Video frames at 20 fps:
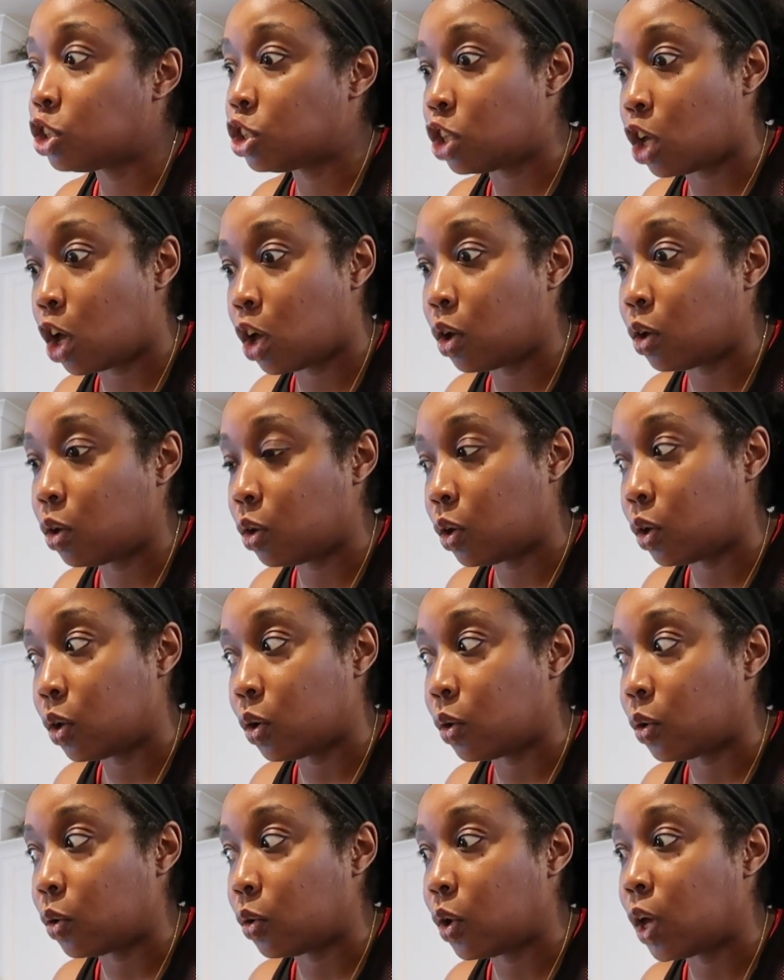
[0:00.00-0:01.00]

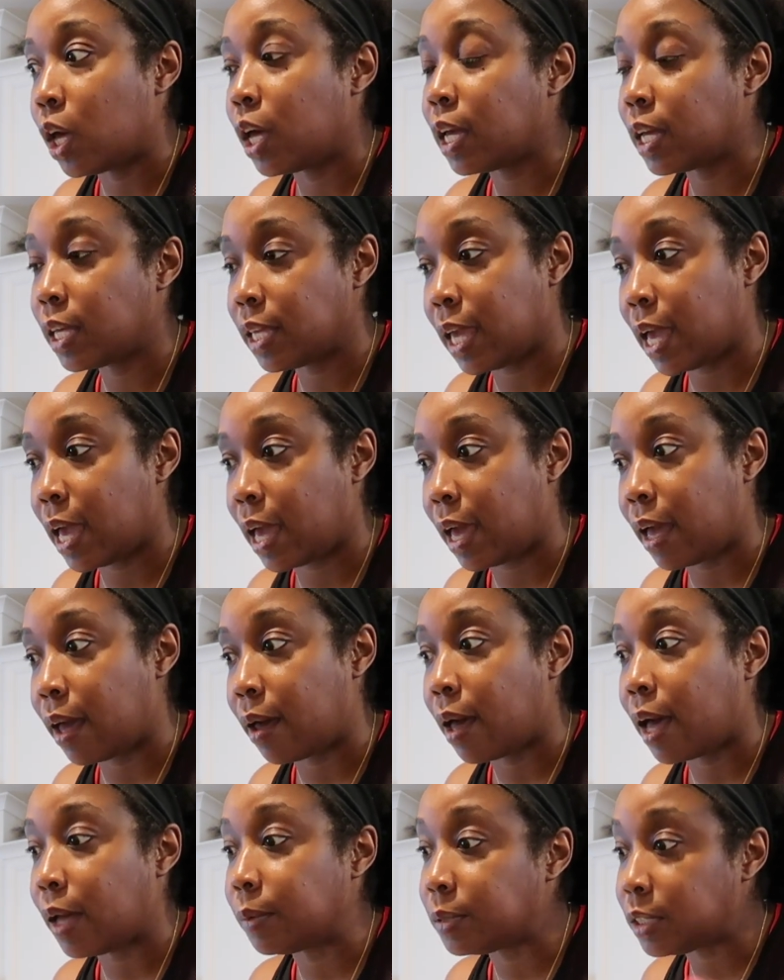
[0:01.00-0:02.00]
So
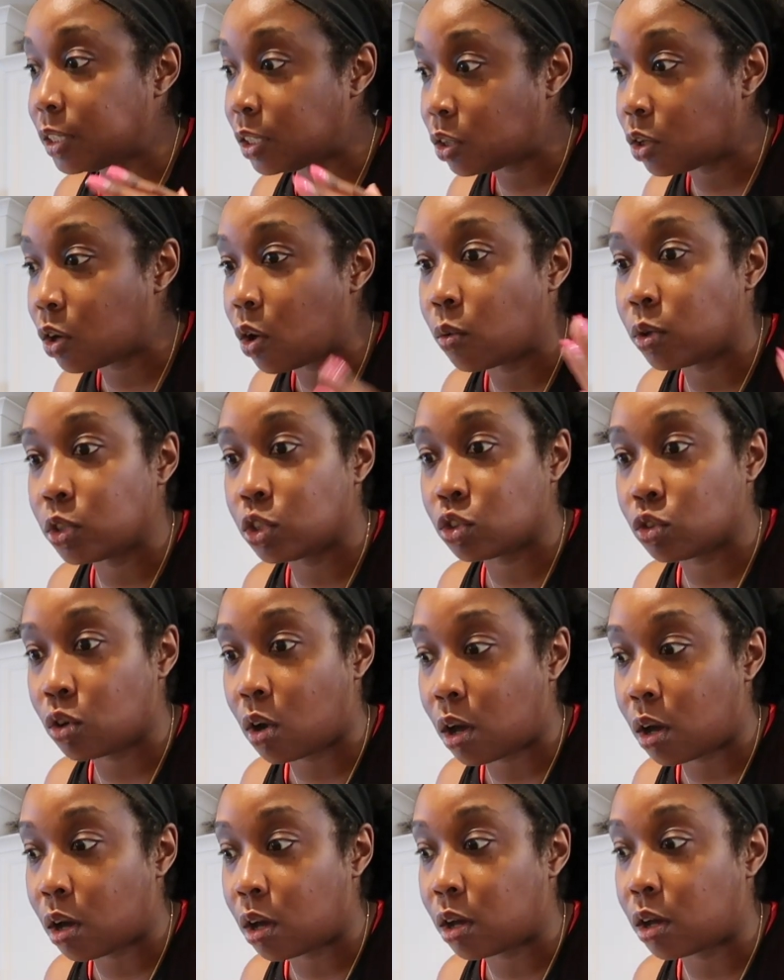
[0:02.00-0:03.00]
yeah, I'm still going
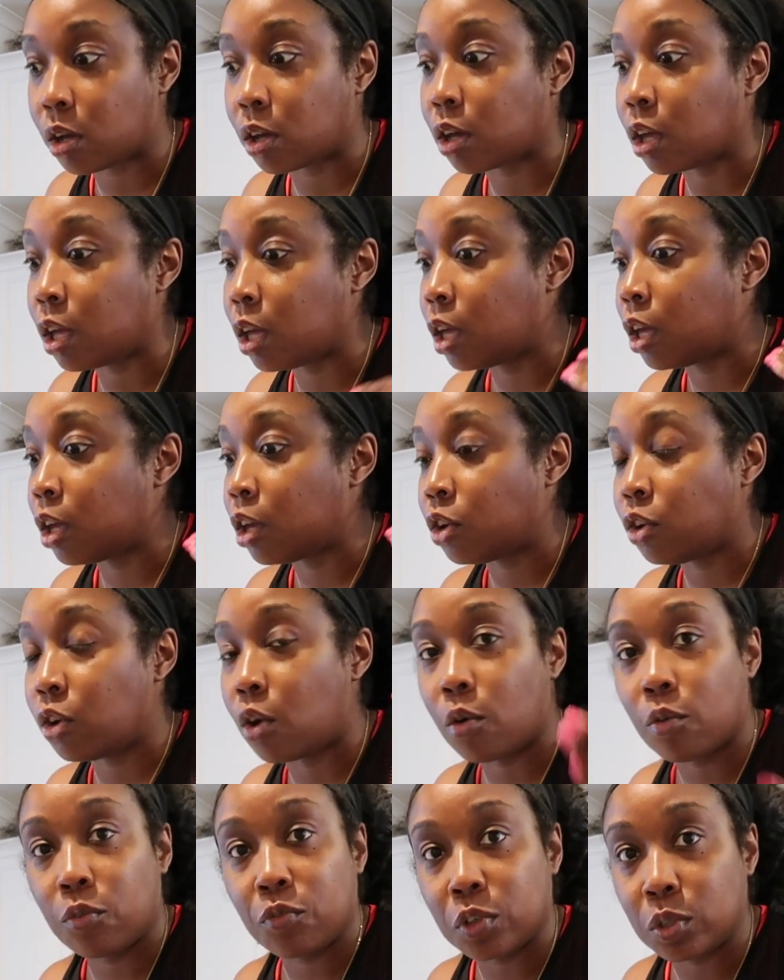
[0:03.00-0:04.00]
strong.
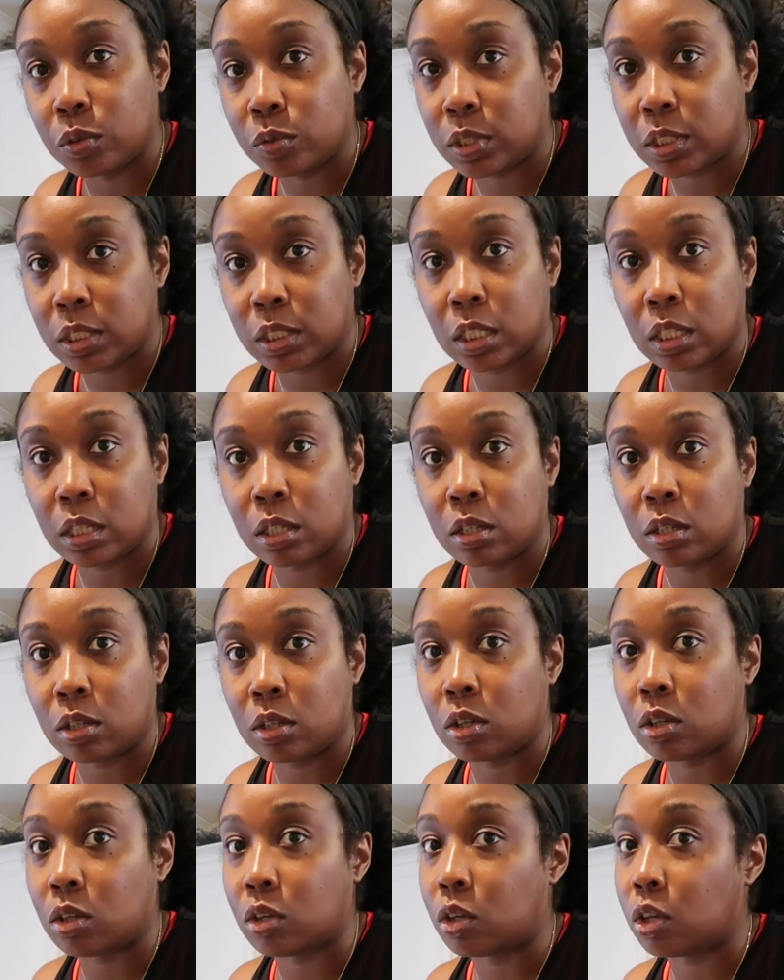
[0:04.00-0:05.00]
No food
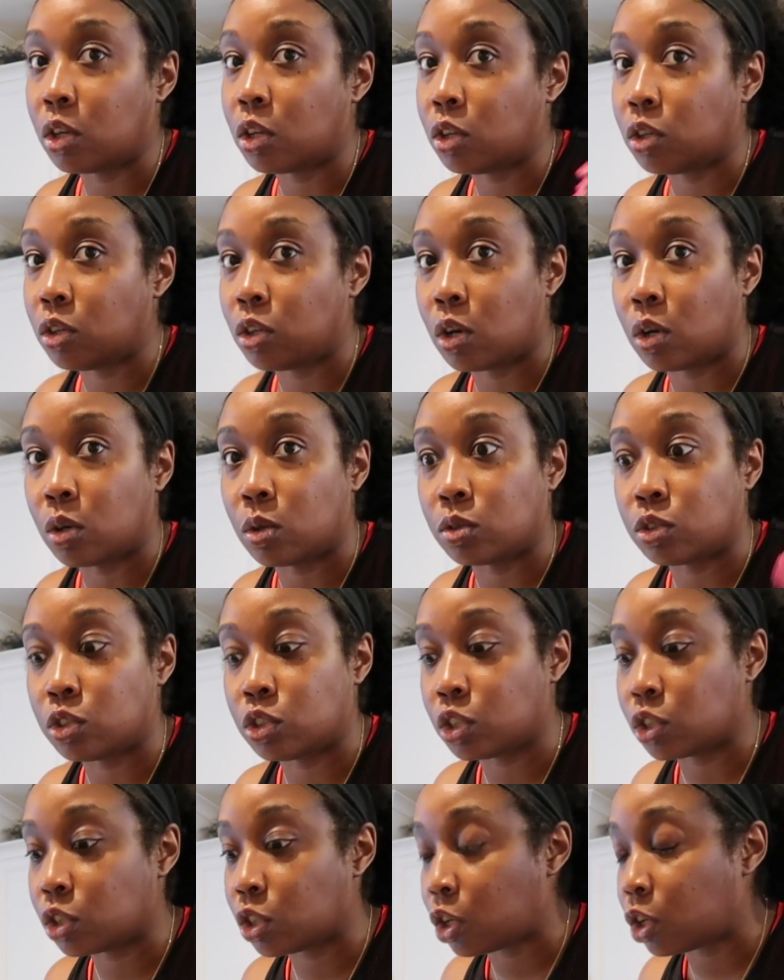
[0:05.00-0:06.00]
still, no
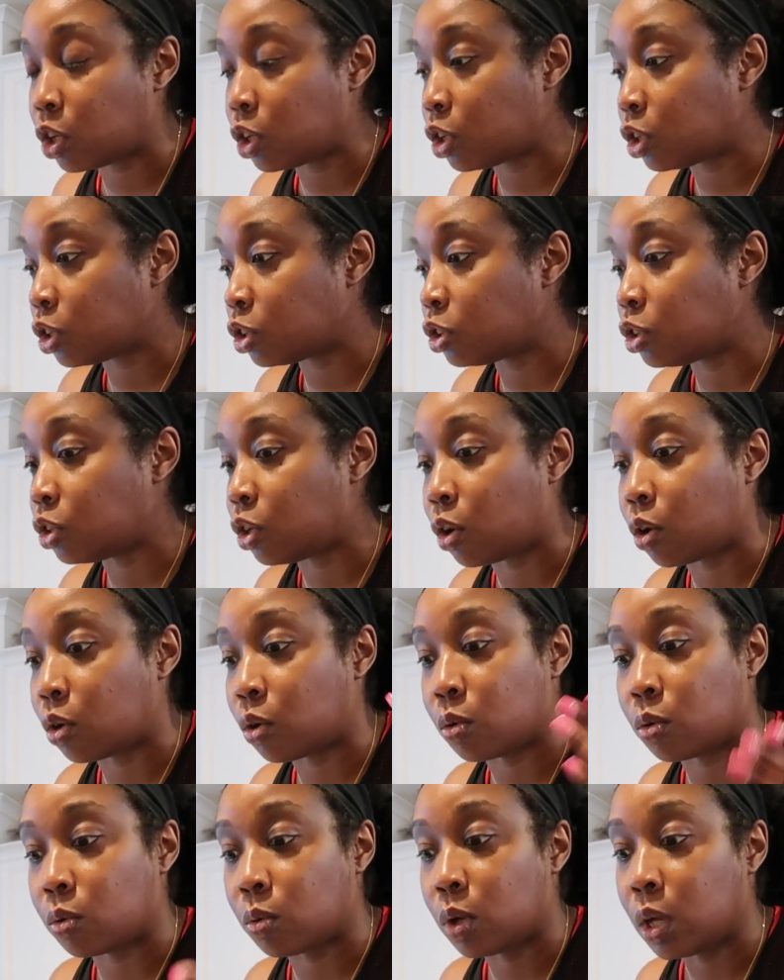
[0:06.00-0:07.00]
sugars,
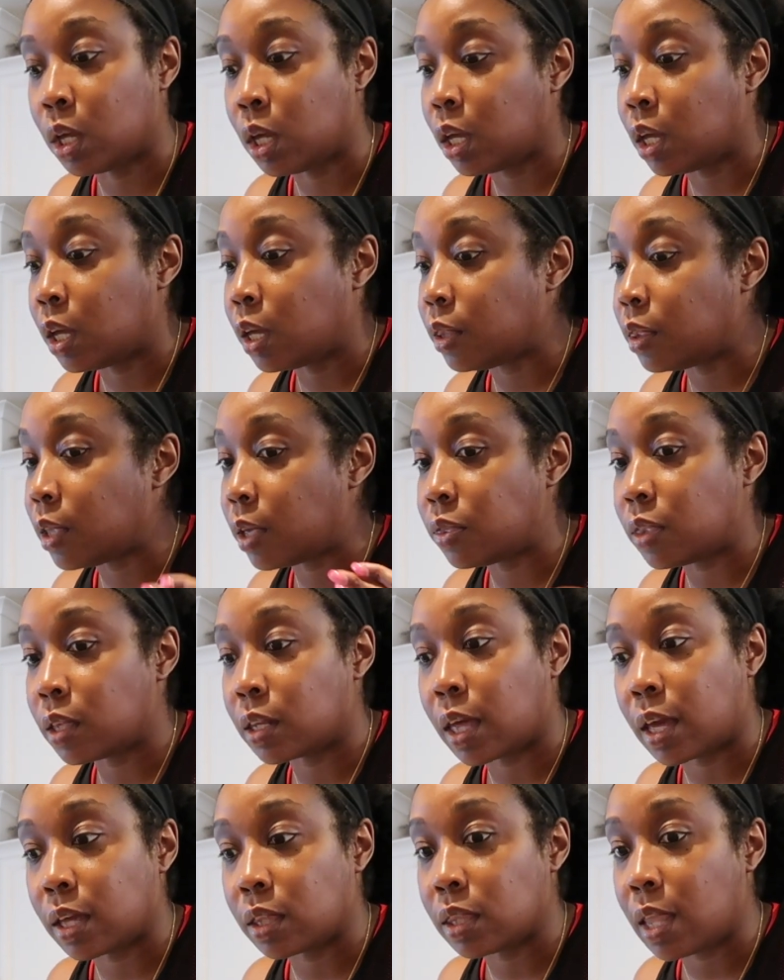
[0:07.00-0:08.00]
no nothing
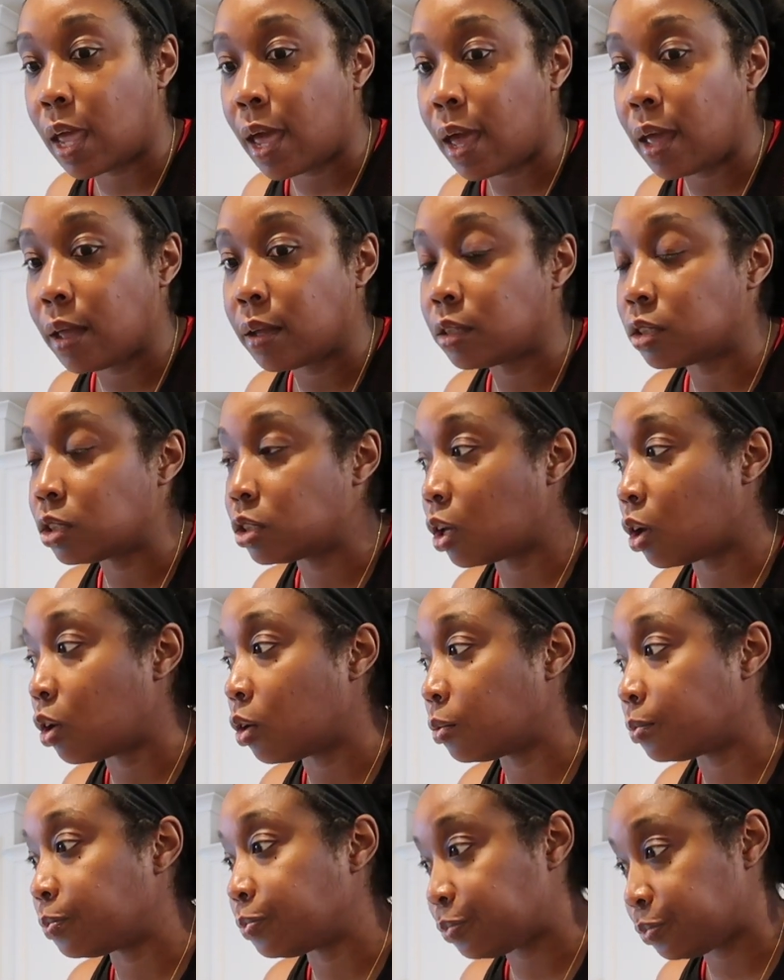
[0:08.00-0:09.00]
like that
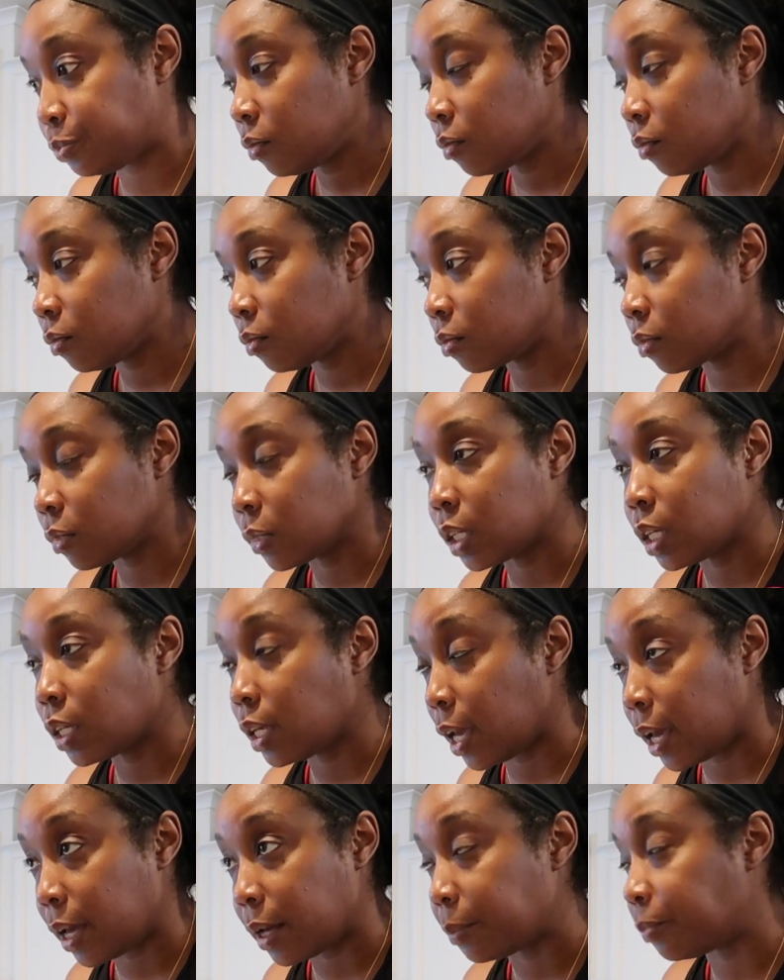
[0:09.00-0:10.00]
so
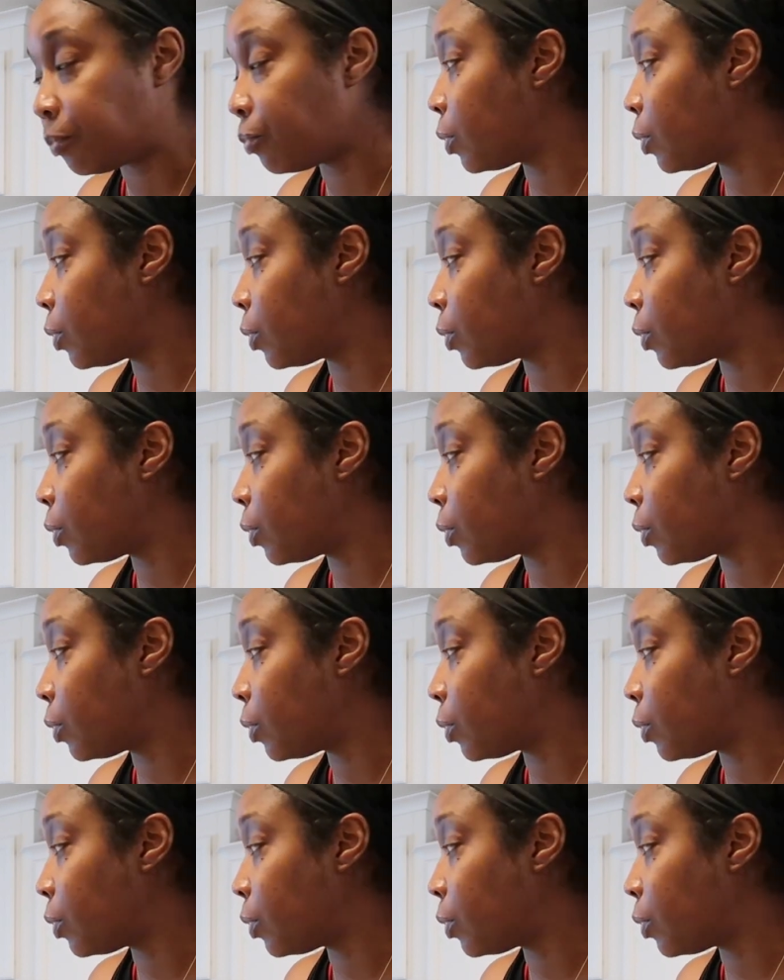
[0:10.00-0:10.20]
yeah